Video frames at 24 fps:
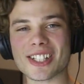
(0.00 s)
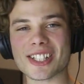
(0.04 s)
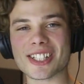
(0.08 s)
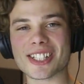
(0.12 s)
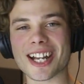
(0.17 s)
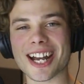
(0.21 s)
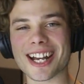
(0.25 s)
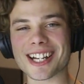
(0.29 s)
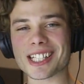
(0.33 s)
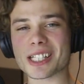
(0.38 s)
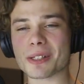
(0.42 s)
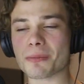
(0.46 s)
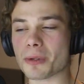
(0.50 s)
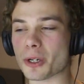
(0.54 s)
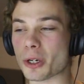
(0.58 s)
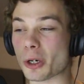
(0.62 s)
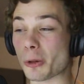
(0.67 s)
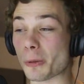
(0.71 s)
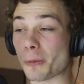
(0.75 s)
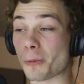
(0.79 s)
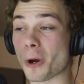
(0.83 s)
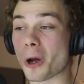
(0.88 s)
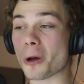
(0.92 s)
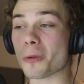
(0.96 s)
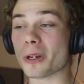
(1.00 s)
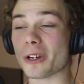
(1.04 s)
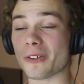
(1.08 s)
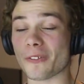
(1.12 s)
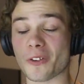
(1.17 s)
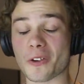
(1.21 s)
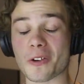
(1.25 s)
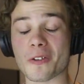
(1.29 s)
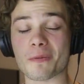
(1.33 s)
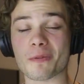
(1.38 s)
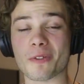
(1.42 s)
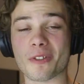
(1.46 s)
this customer will probably
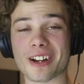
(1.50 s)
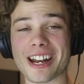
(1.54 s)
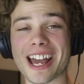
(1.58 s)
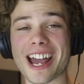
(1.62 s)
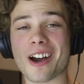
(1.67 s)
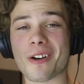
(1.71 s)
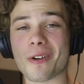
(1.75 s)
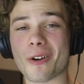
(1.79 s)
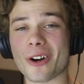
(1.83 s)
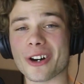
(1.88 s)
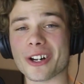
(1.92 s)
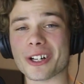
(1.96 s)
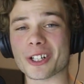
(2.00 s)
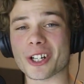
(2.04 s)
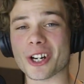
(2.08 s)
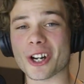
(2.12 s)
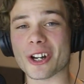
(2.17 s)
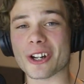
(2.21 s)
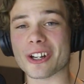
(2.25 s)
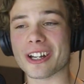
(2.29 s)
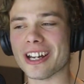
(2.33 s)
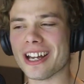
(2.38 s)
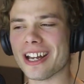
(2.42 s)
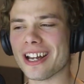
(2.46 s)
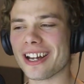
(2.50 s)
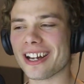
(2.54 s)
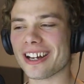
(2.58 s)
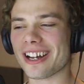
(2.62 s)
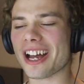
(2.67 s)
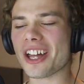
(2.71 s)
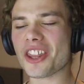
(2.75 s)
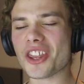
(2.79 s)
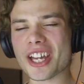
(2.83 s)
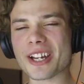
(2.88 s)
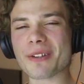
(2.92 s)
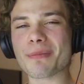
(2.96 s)
from now on go,
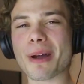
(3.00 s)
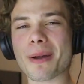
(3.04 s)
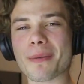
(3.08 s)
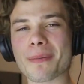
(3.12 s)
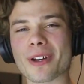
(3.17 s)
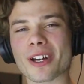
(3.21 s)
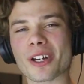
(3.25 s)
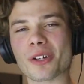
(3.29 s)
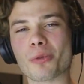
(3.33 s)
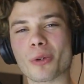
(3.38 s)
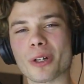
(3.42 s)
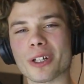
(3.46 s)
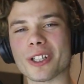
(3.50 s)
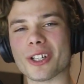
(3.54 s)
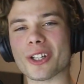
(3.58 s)
I think maybe I will